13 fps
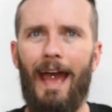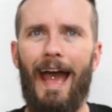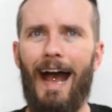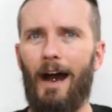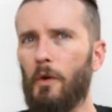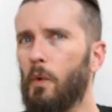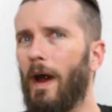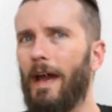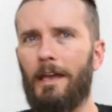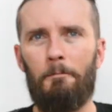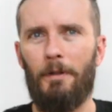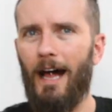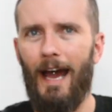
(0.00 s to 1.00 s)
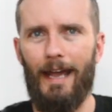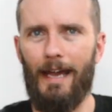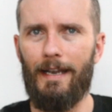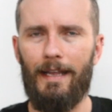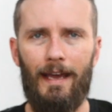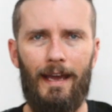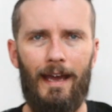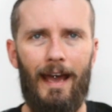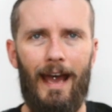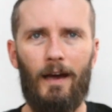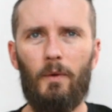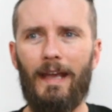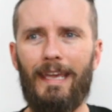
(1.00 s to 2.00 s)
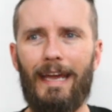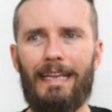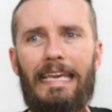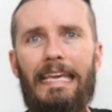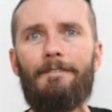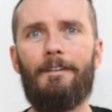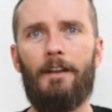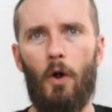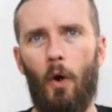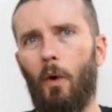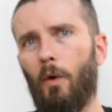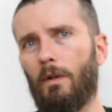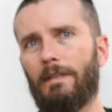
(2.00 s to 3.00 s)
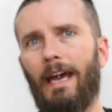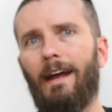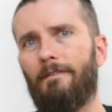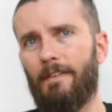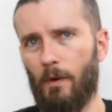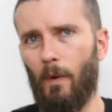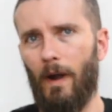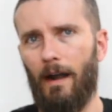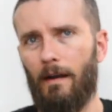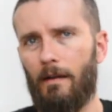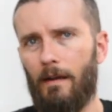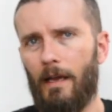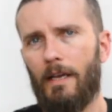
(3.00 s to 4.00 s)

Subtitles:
How do I apply it? How do I get even hold everywhere?